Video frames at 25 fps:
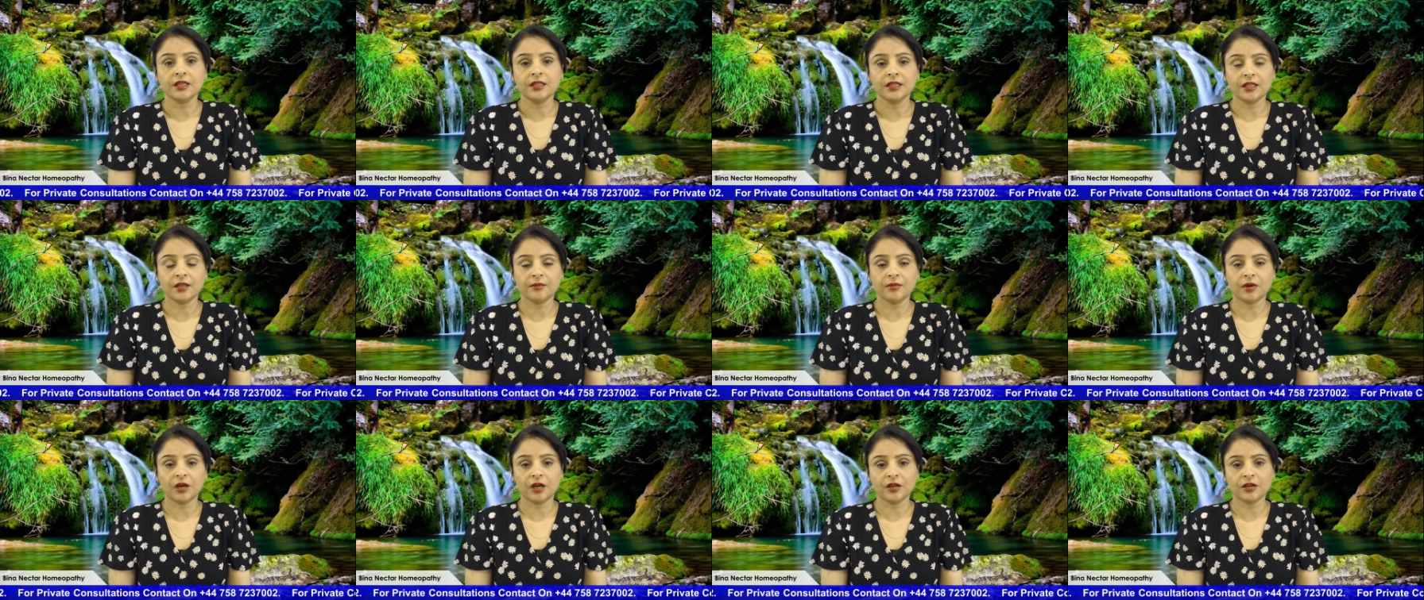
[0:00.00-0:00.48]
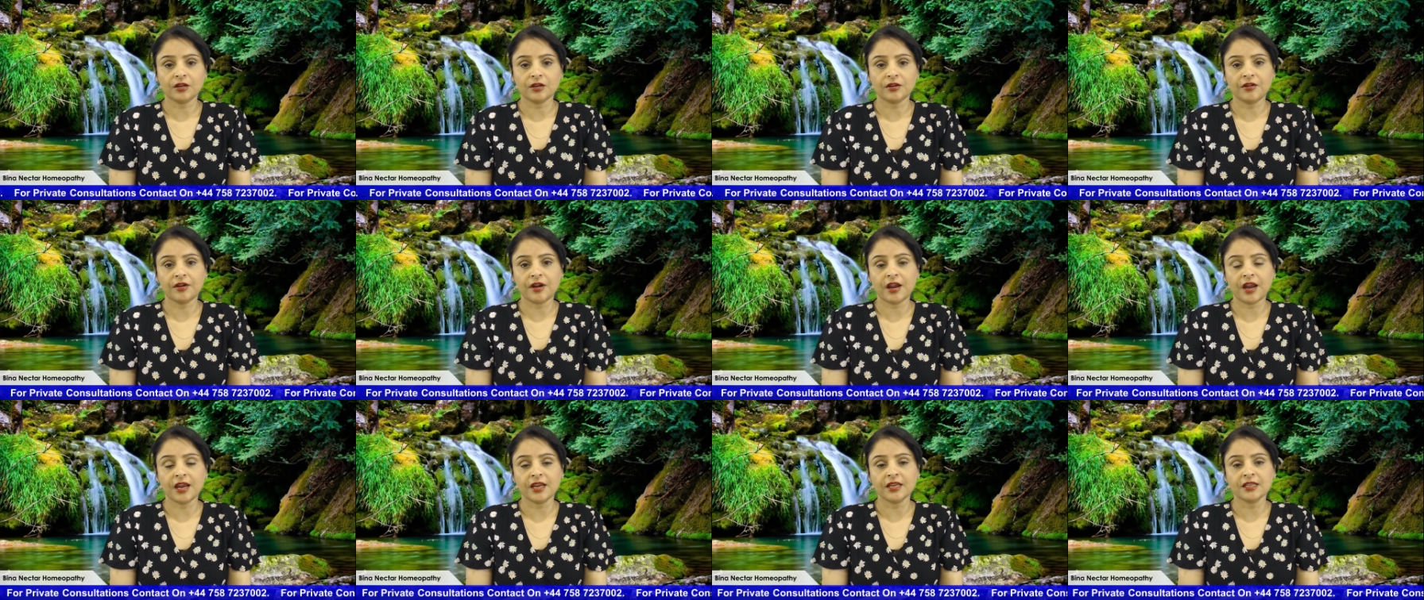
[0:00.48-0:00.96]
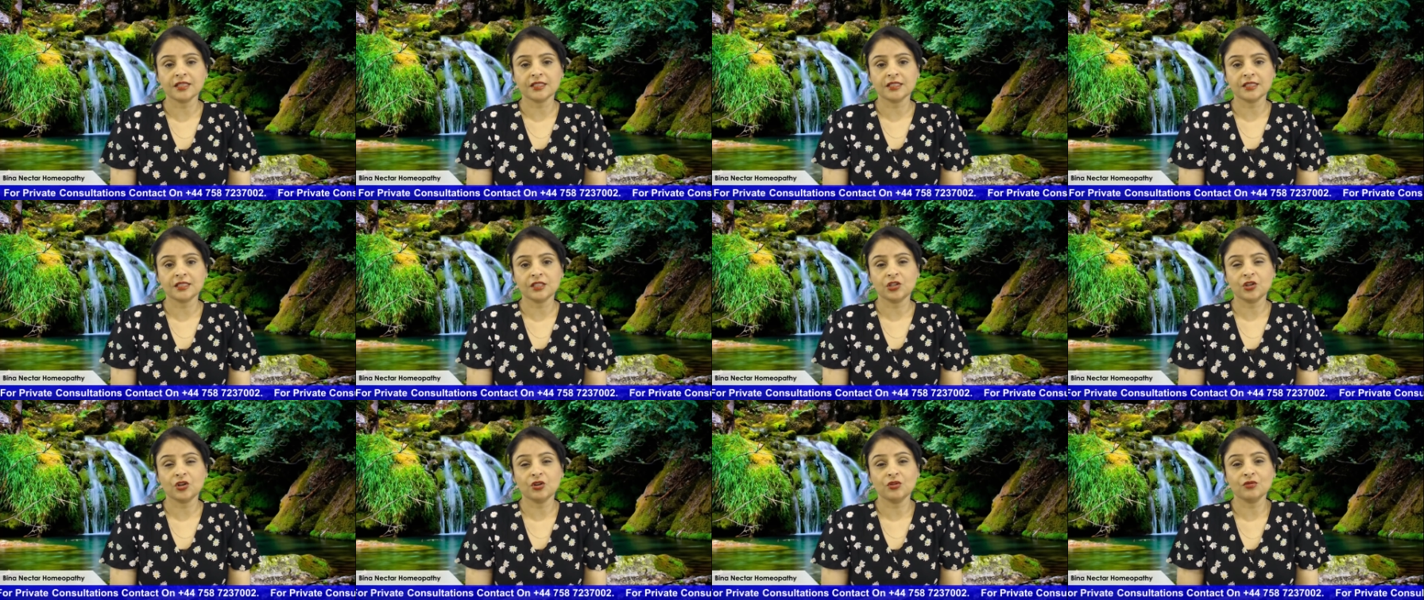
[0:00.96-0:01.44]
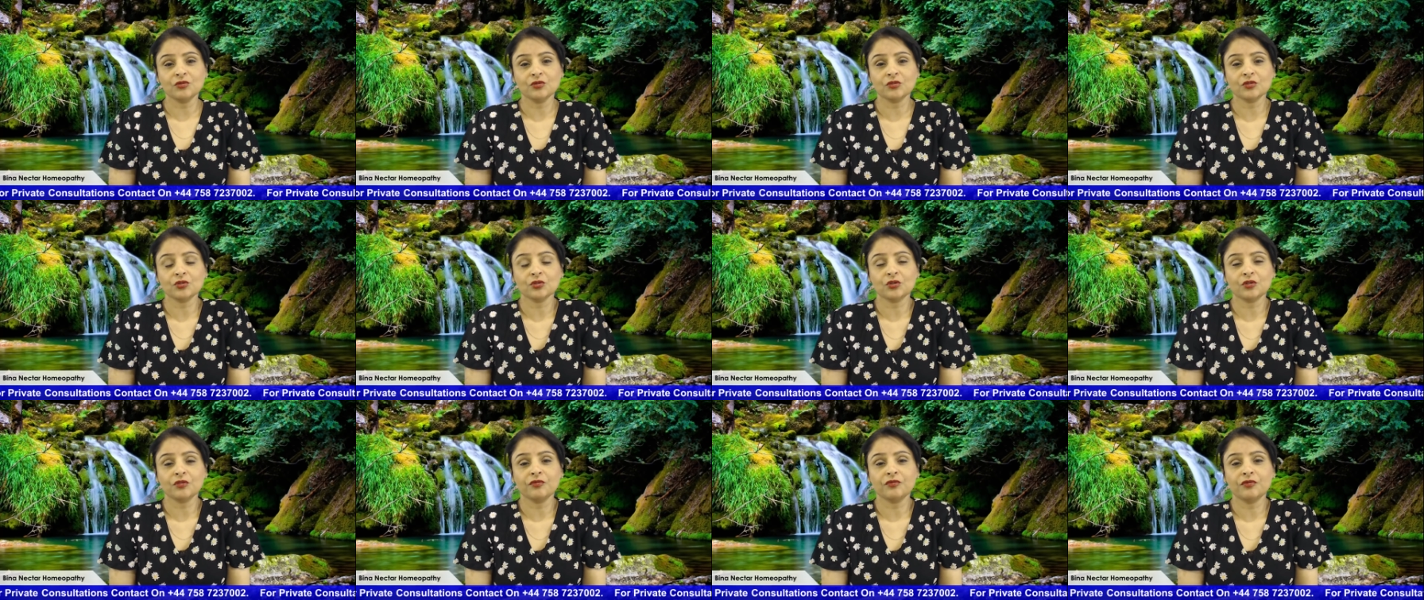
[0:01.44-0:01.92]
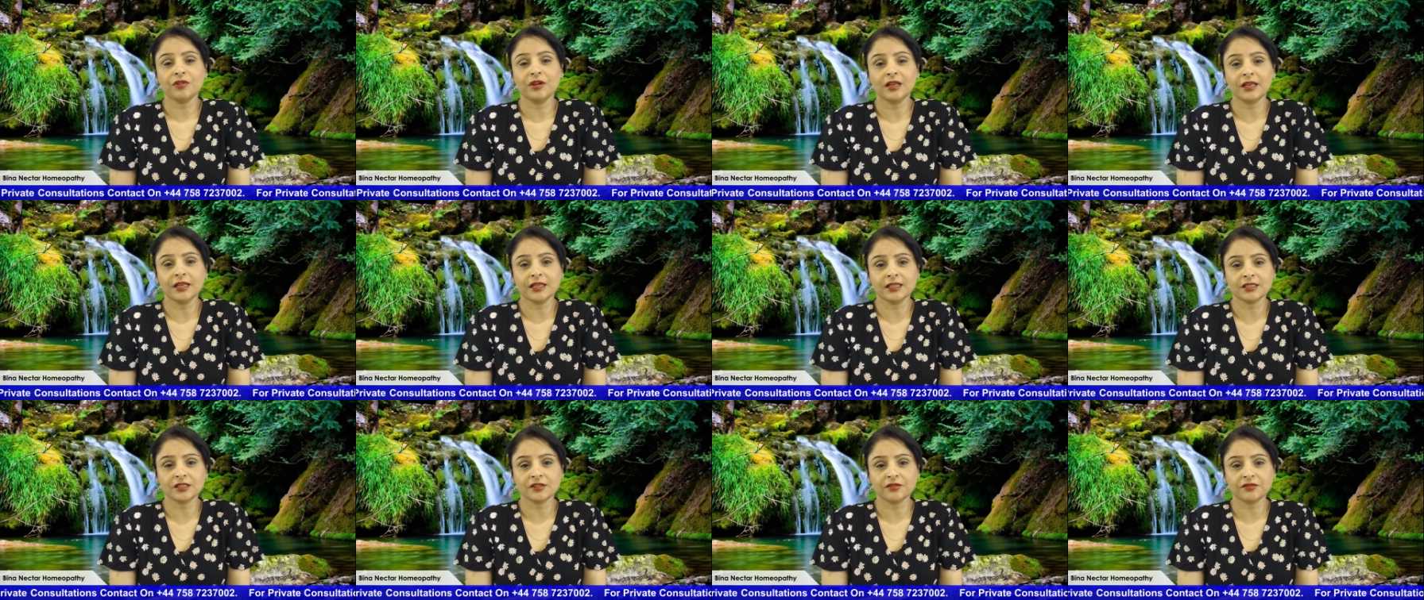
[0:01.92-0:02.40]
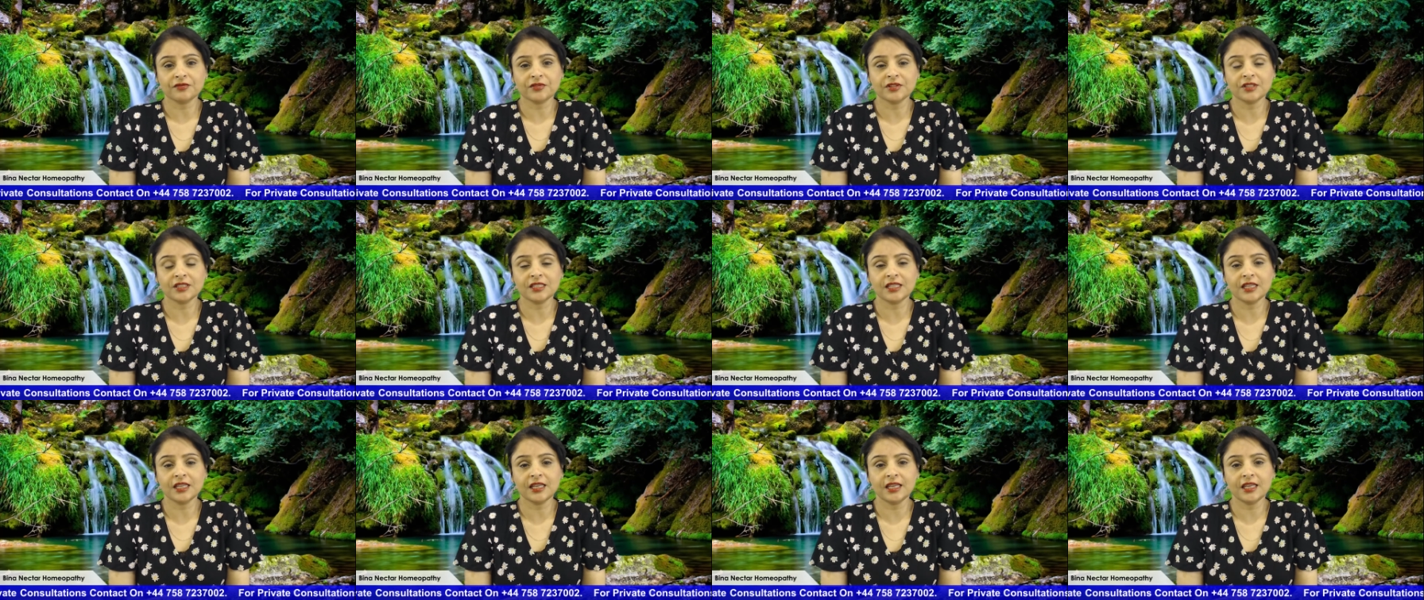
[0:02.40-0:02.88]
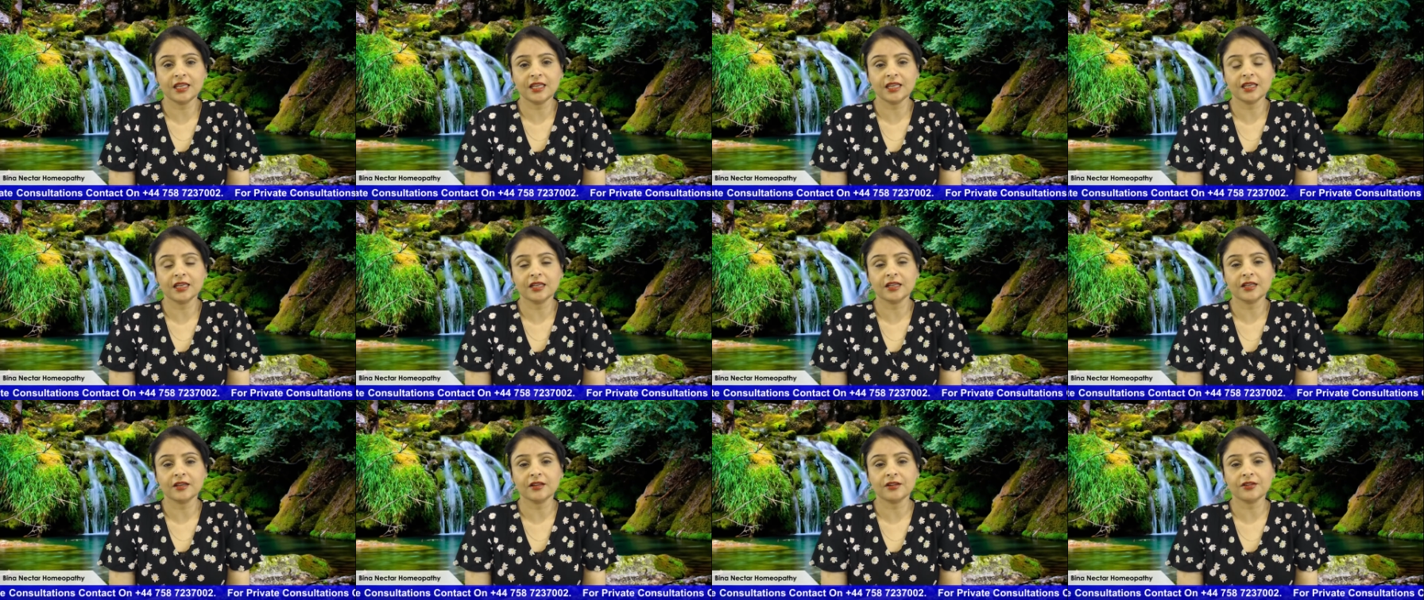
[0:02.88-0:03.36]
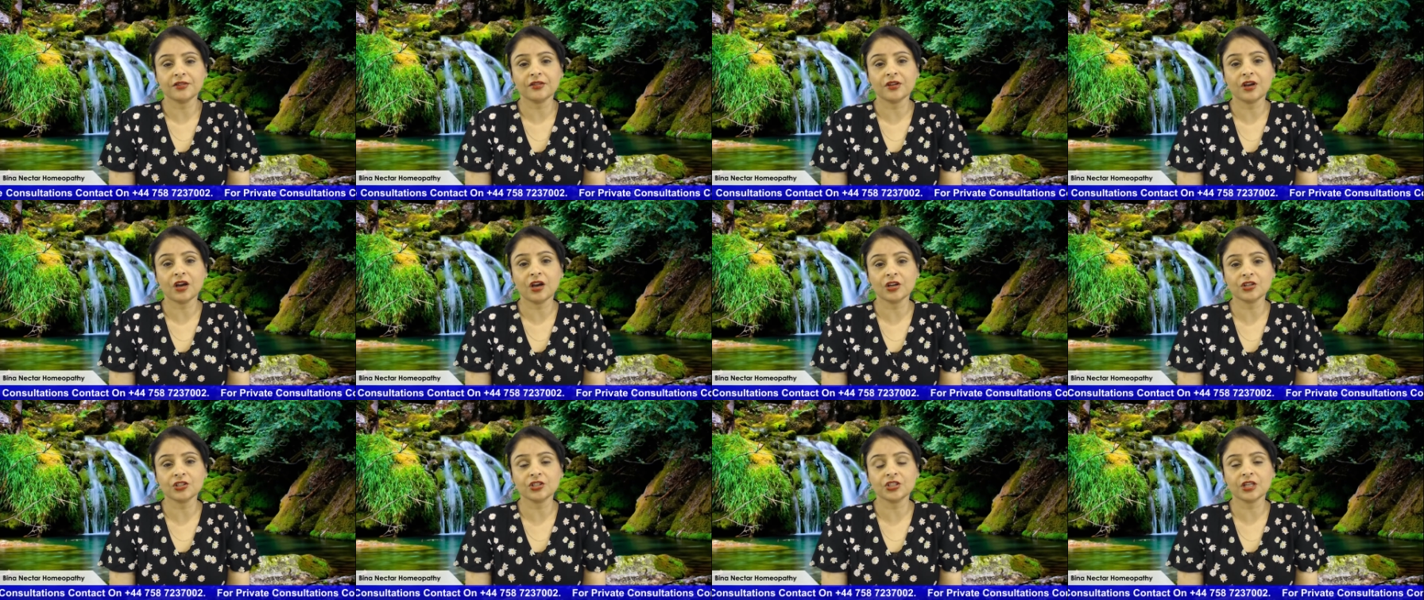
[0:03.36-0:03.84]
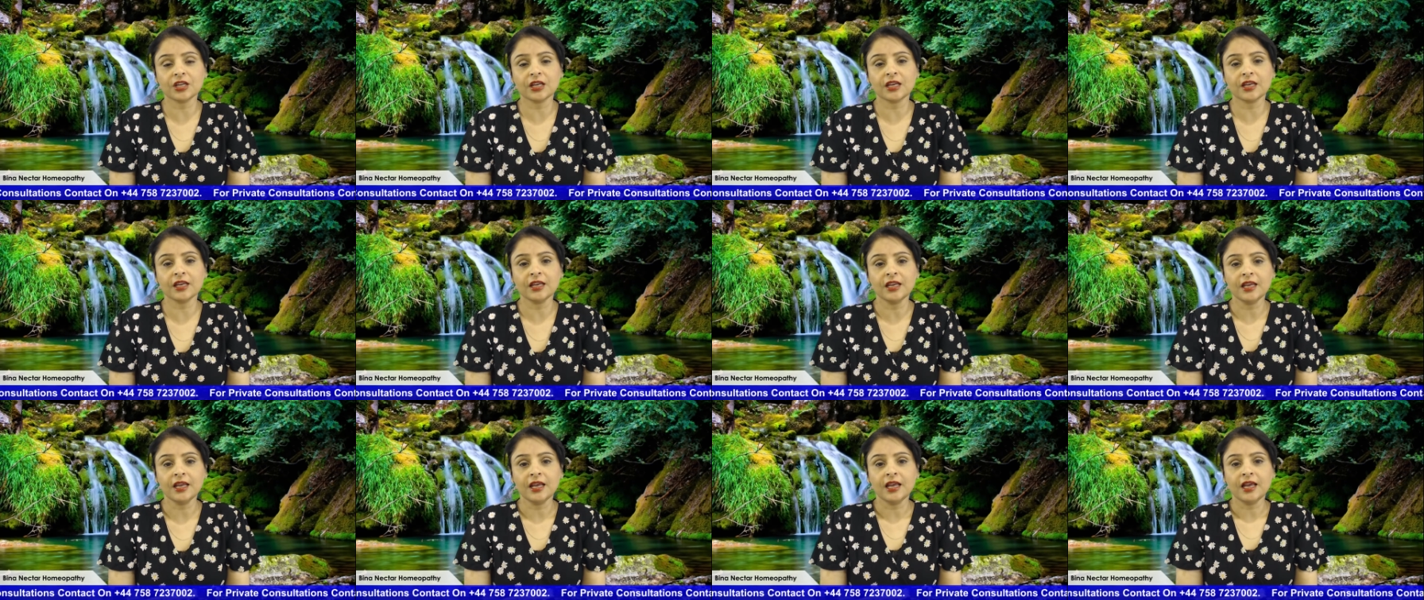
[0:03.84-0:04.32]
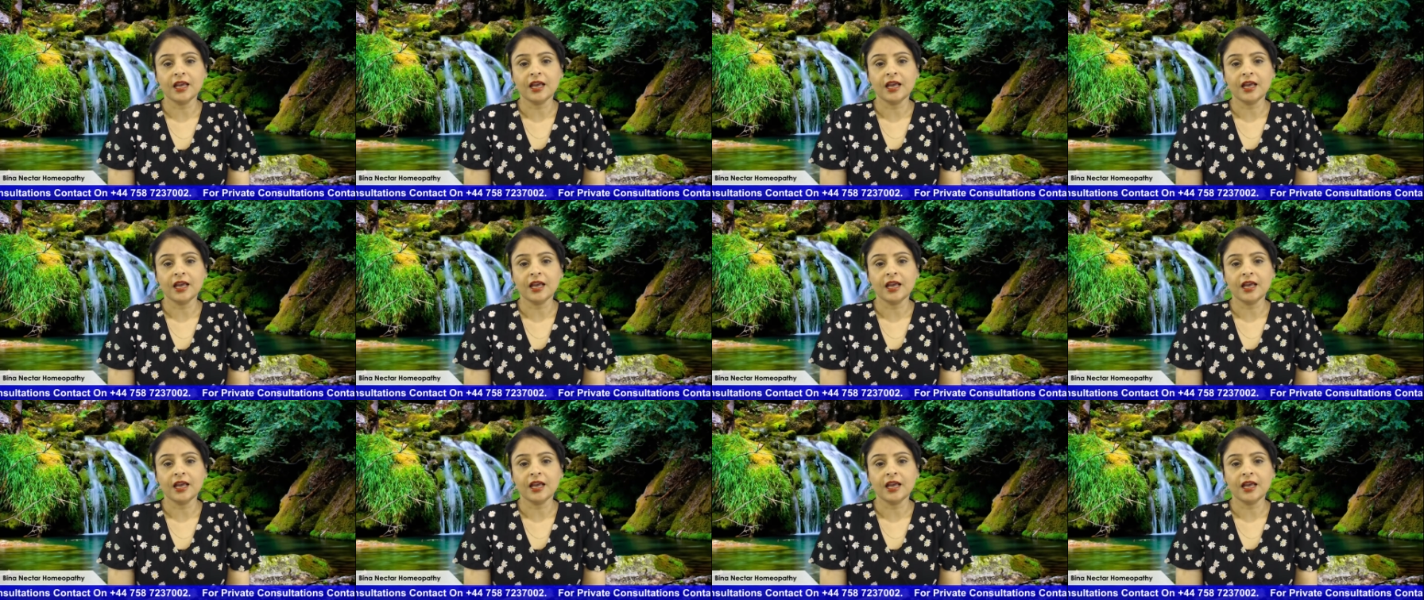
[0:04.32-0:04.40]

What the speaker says: They might create, sort of feelings of fatigue and lethargy.